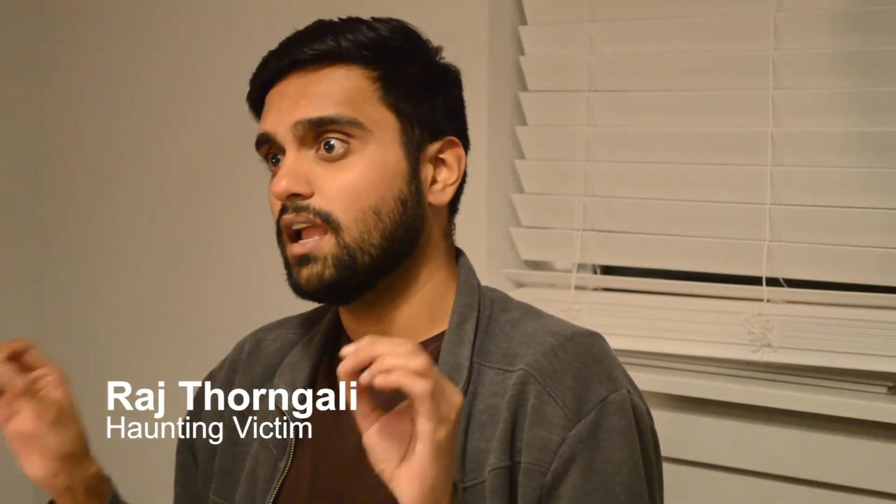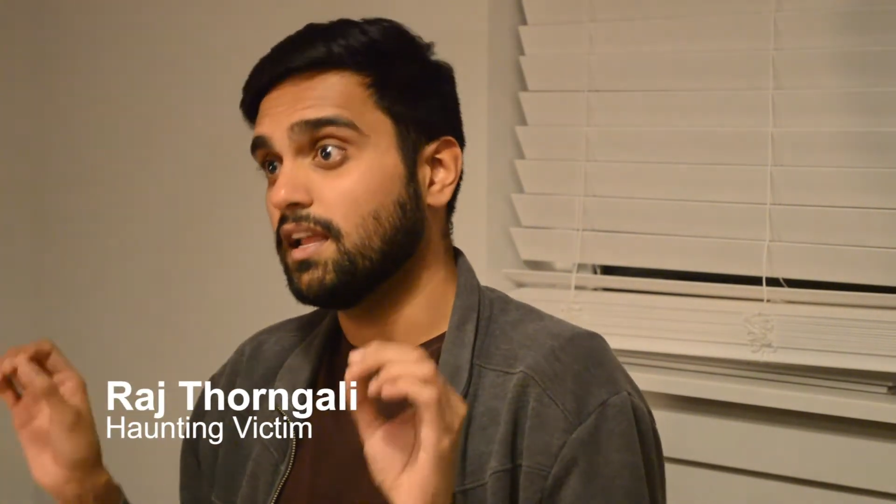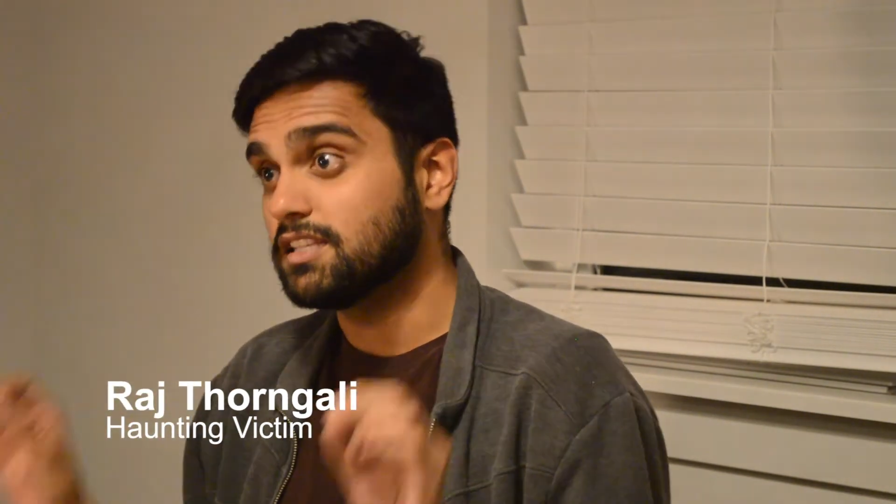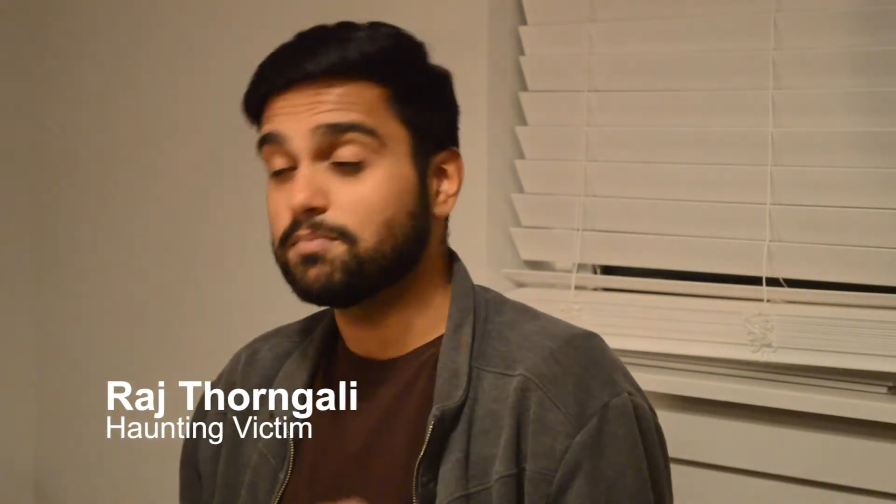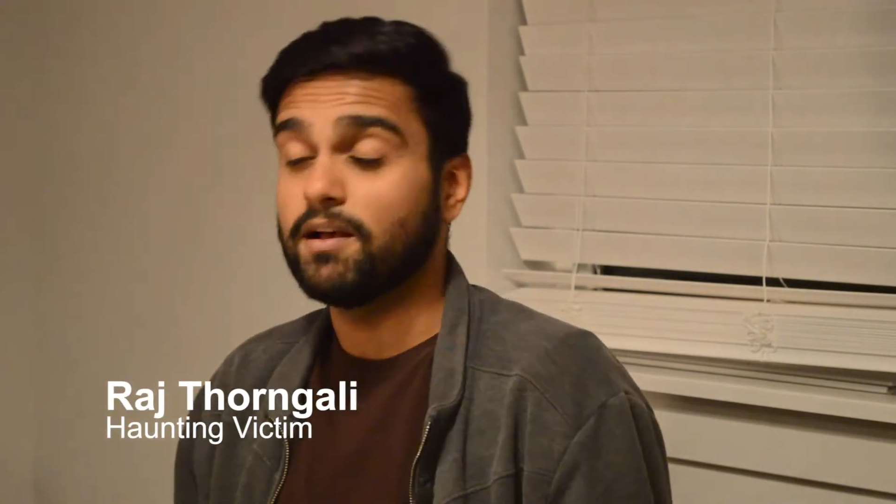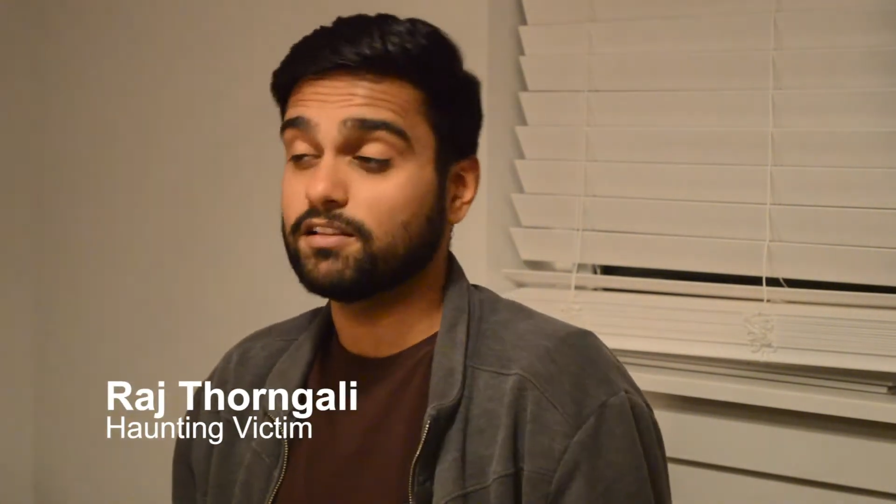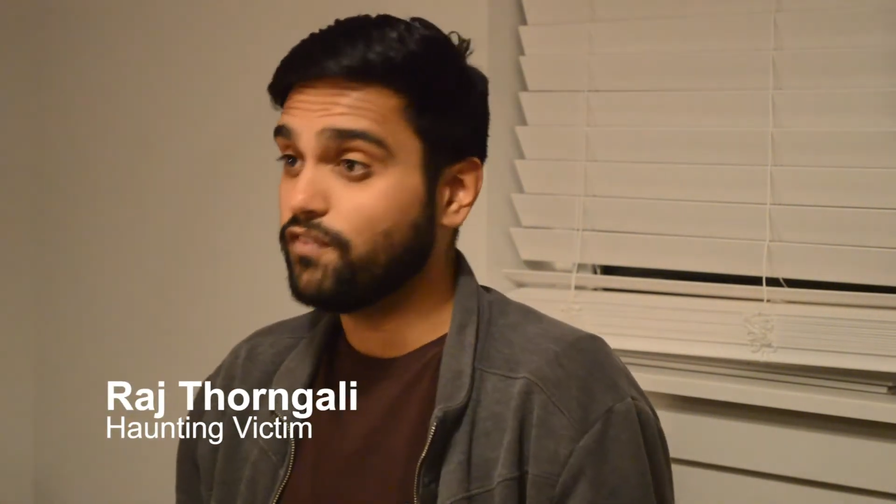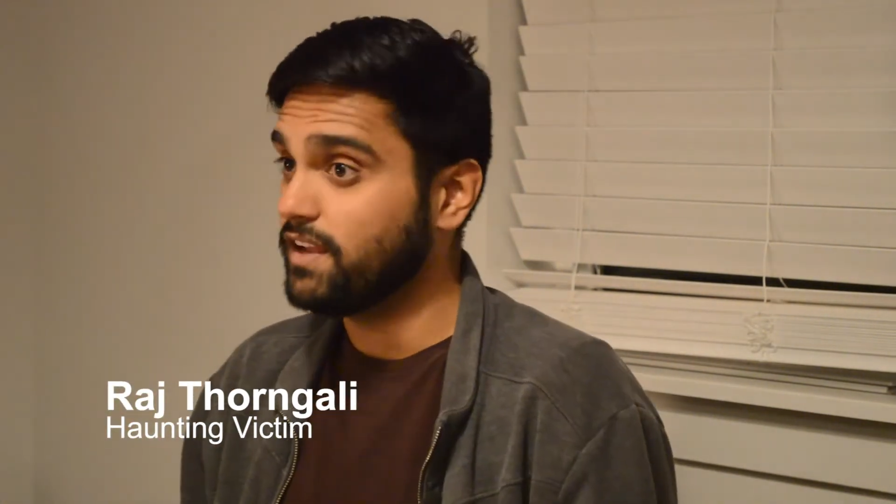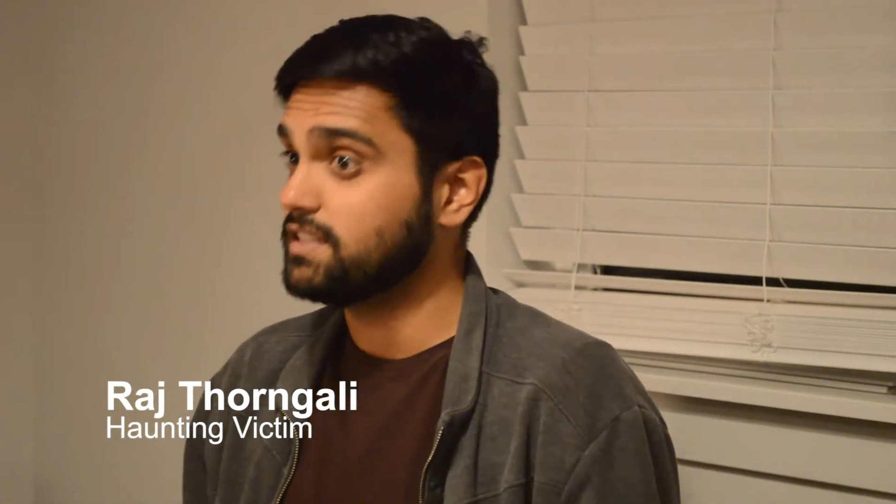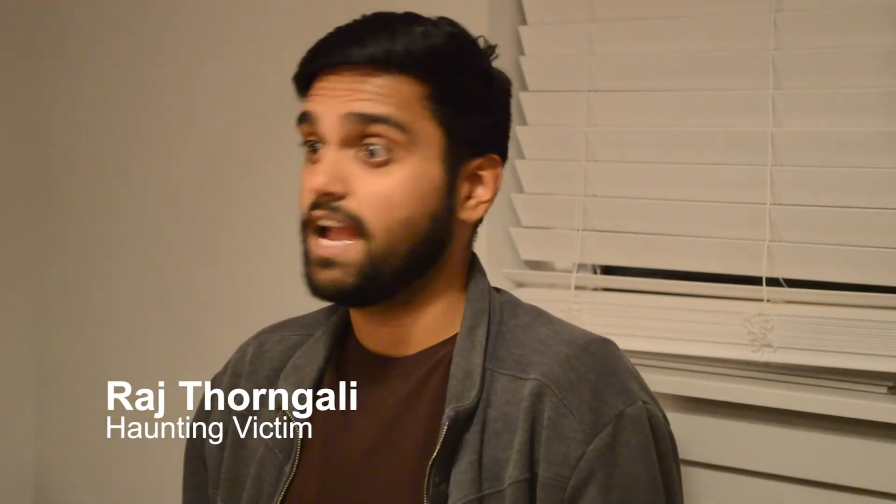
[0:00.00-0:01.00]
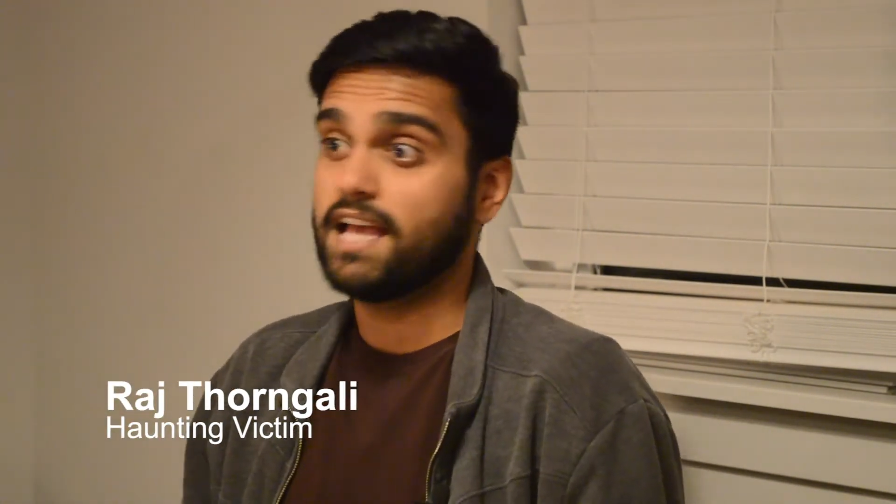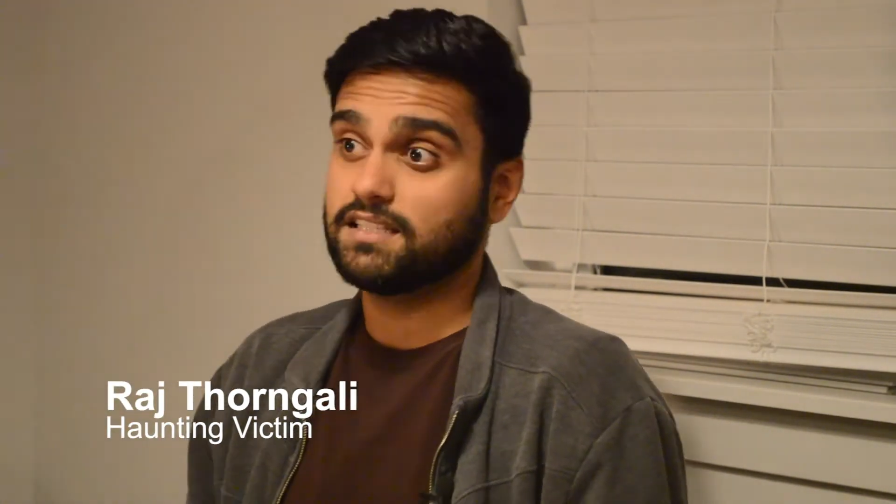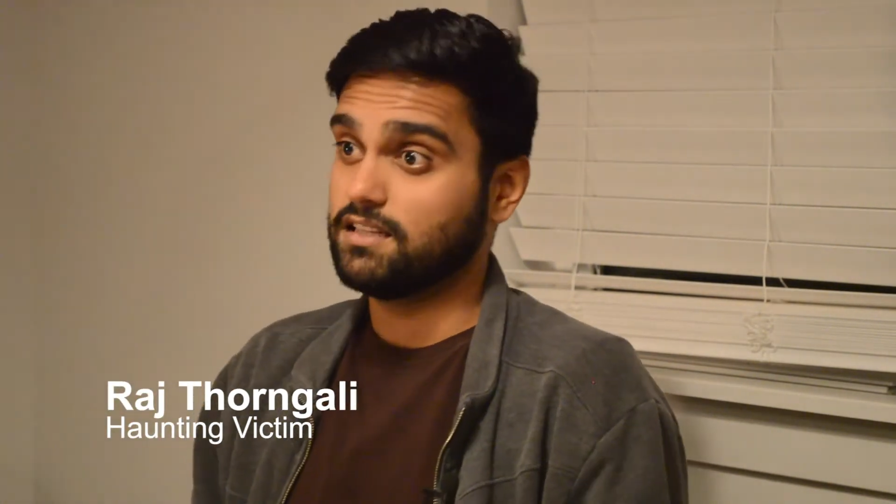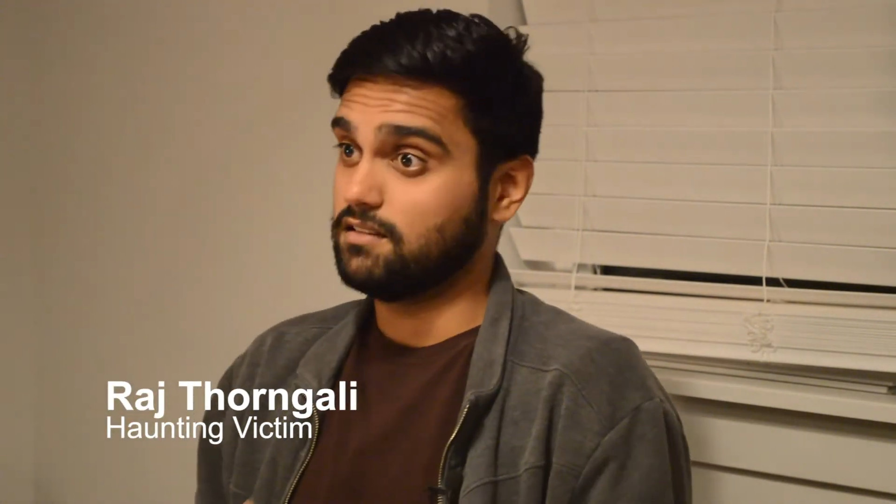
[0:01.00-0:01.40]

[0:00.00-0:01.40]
it smells fantastic.